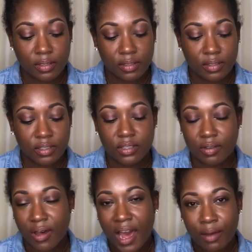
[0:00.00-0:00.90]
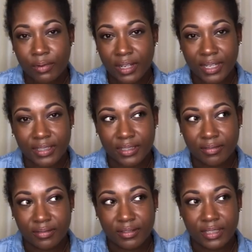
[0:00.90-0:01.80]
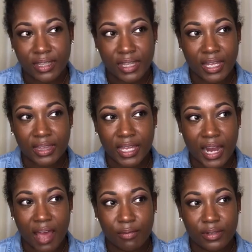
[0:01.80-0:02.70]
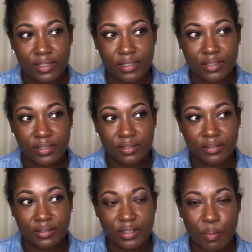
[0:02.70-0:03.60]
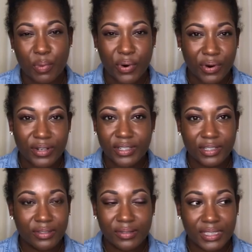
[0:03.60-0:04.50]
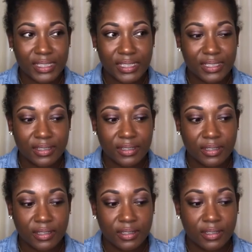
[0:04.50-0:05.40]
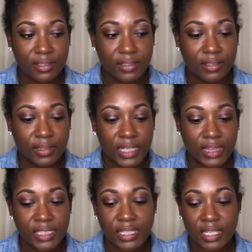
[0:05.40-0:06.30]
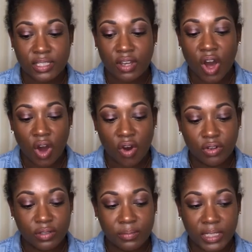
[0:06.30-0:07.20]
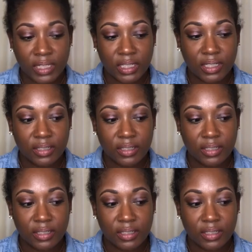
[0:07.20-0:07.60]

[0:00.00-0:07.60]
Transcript: So I would like to think that I was born to do this, that this has called me